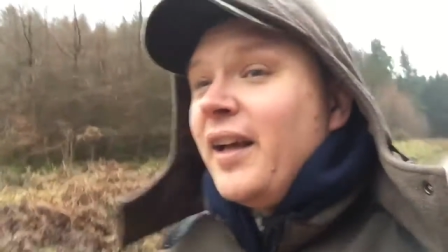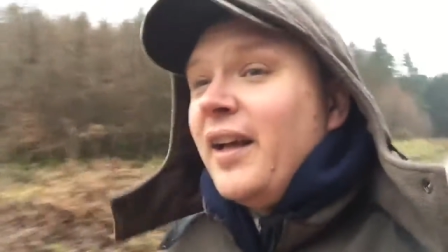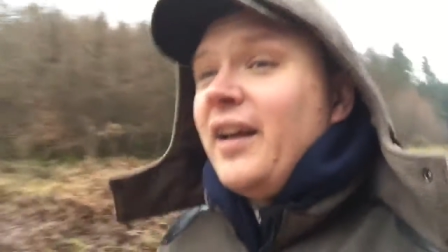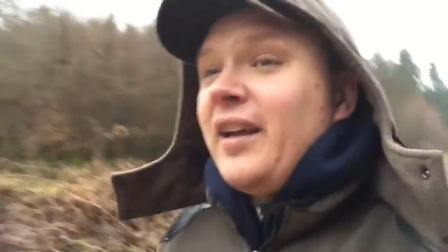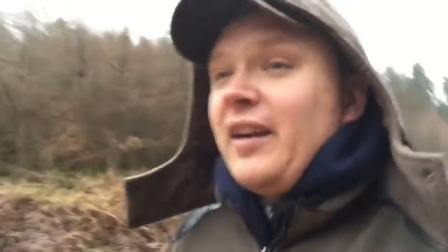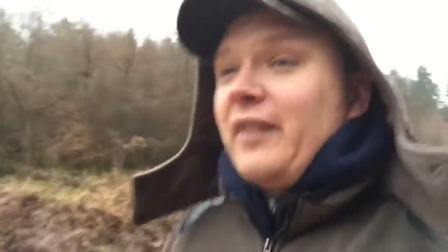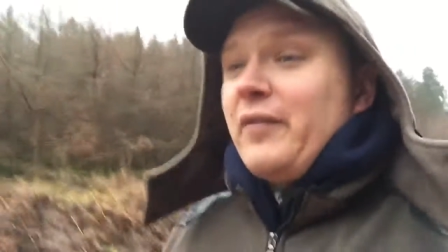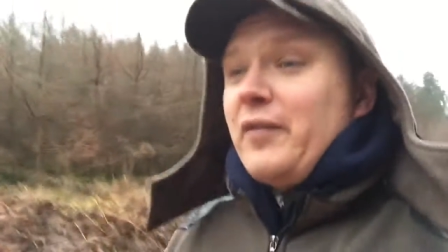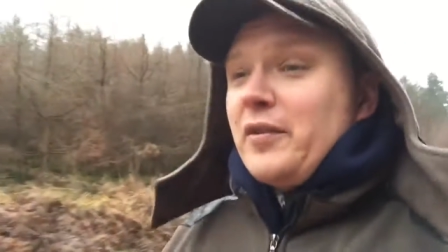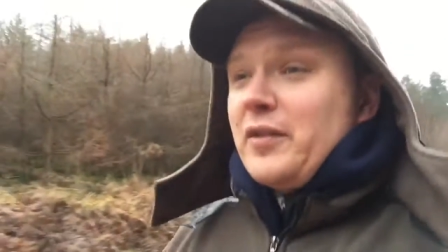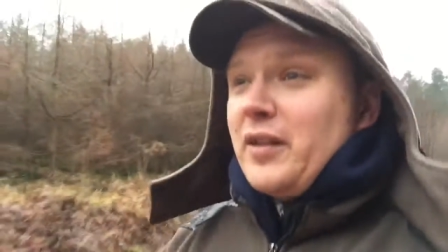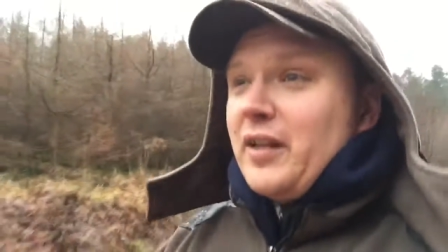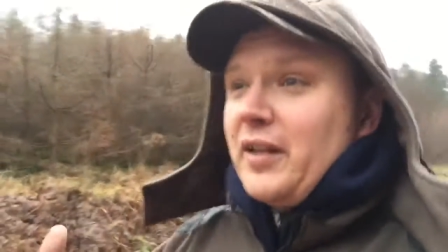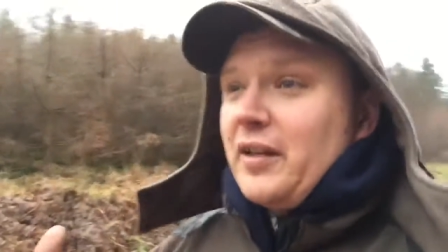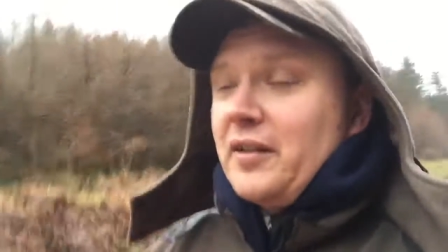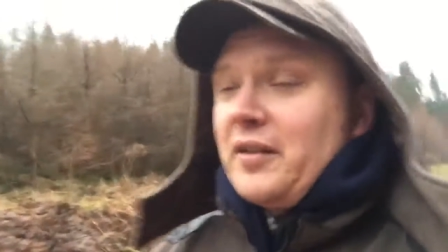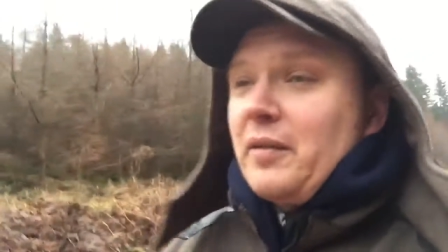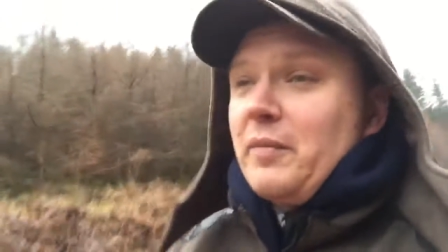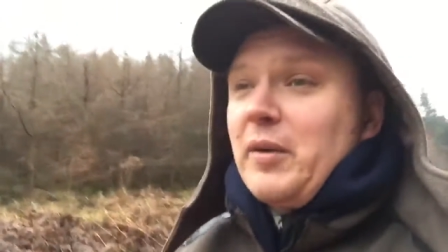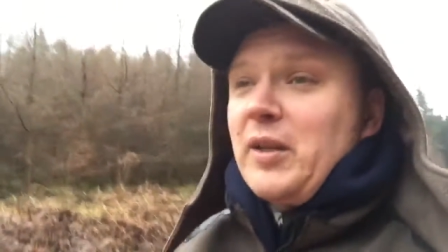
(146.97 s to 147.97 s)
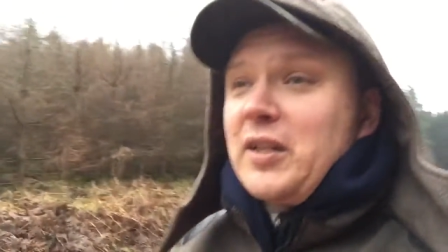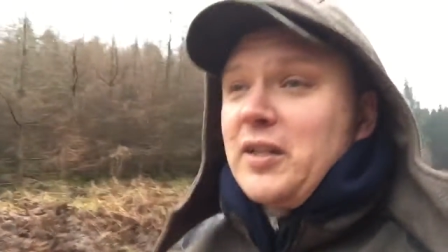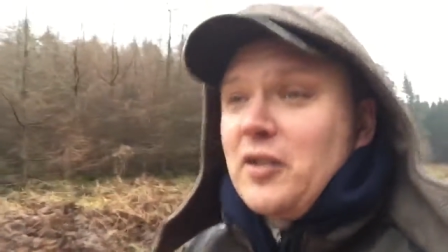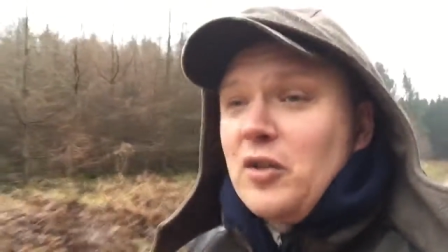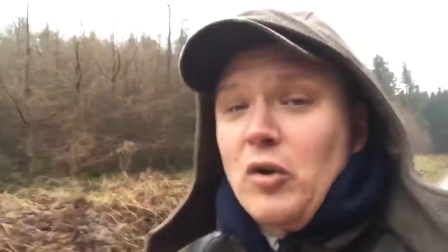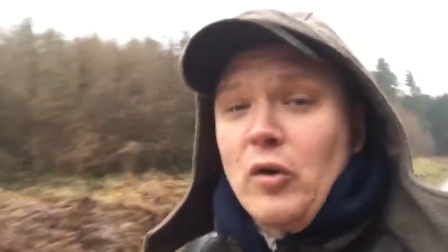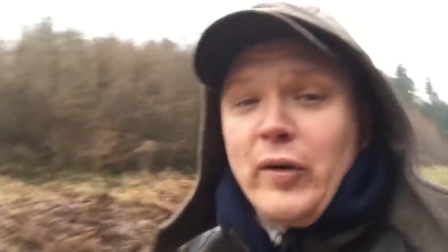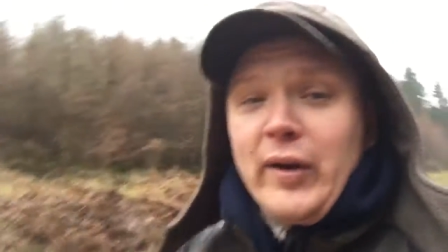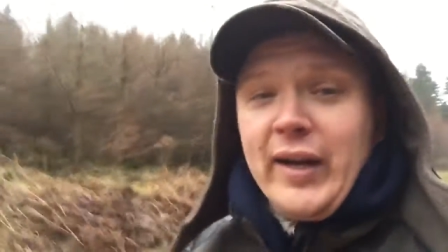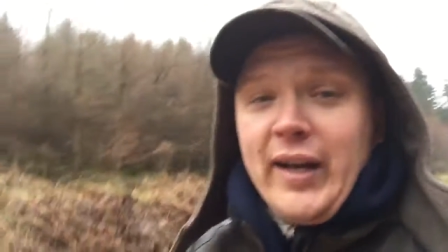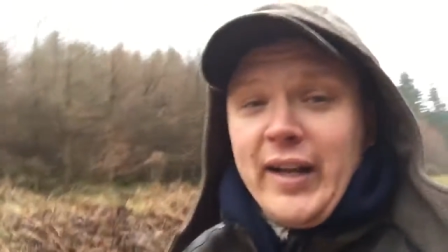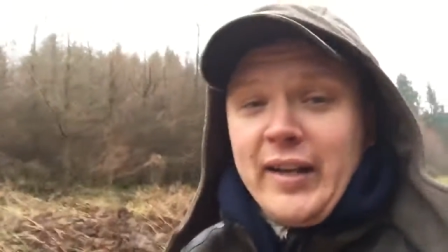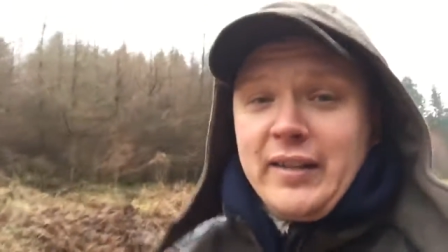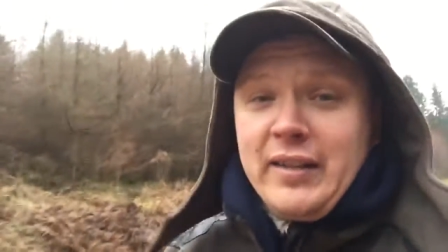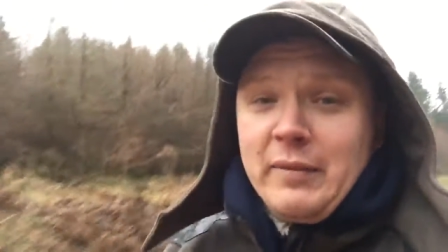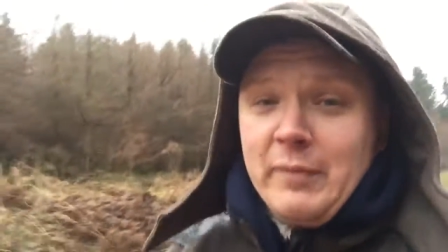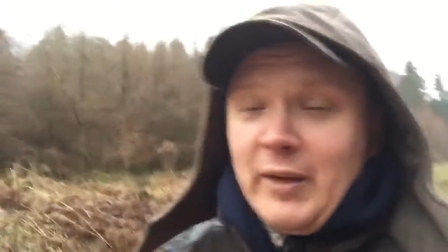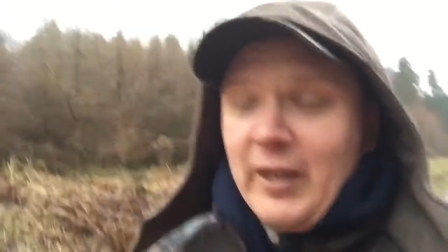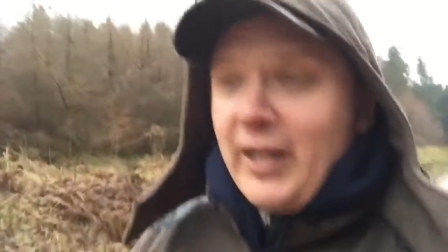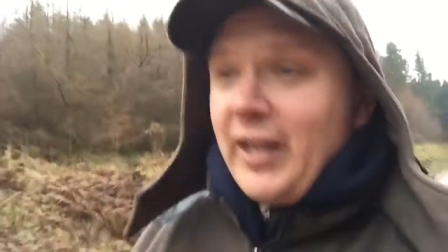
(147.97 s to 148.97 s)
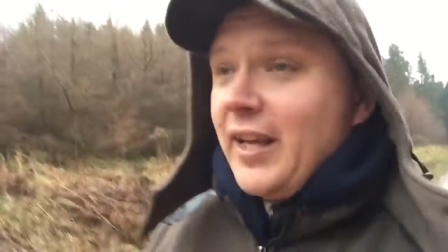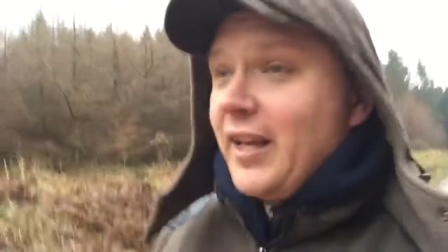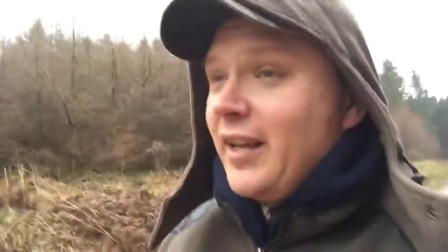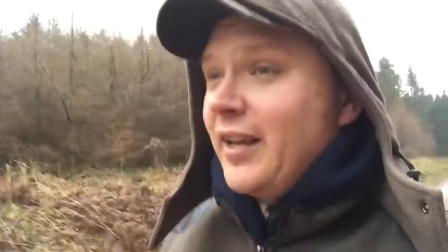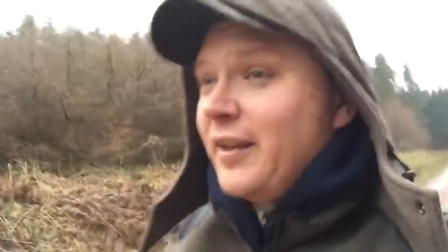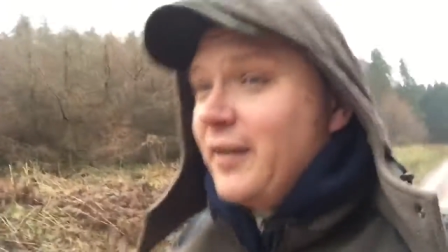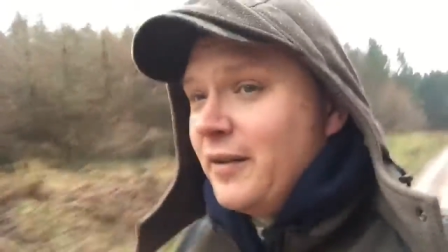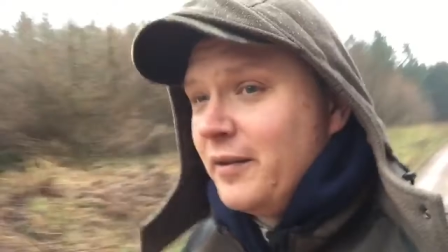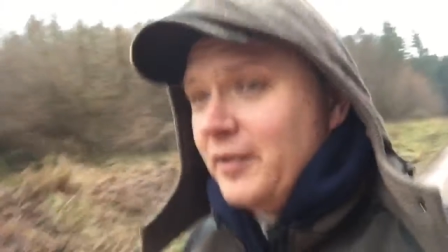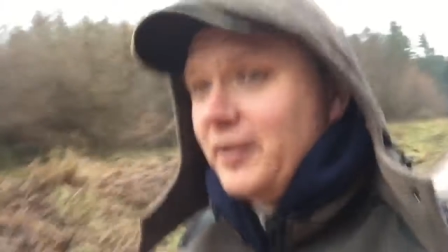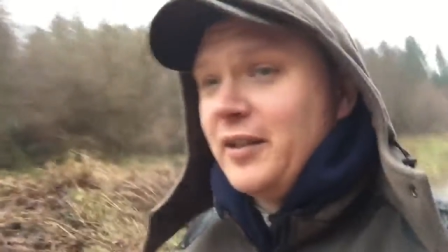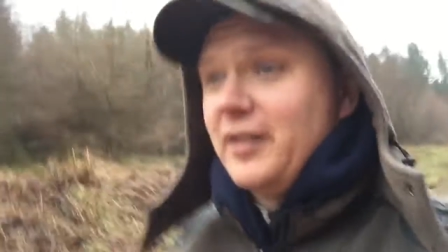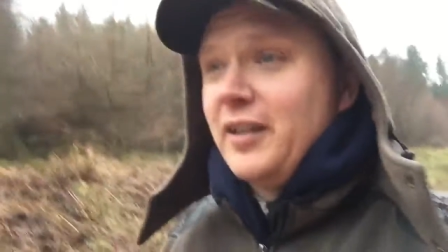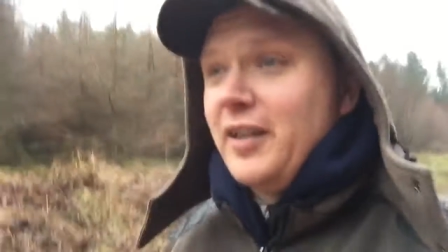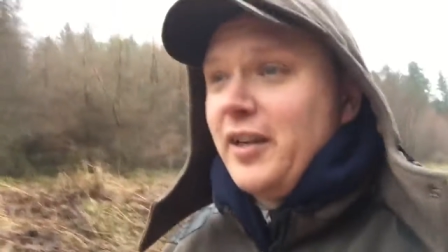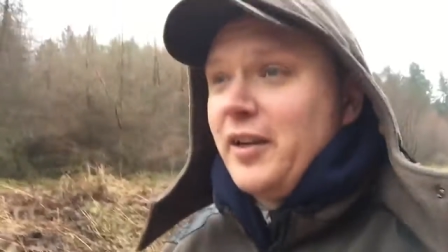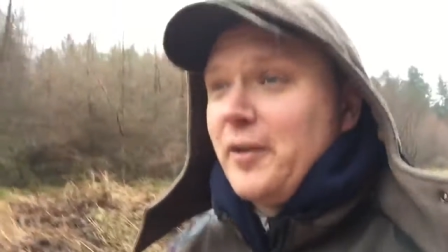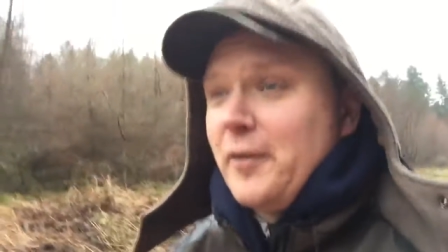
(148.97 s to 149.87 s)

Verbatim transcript: And I've usually got somebody snoring next to me, which is Lou.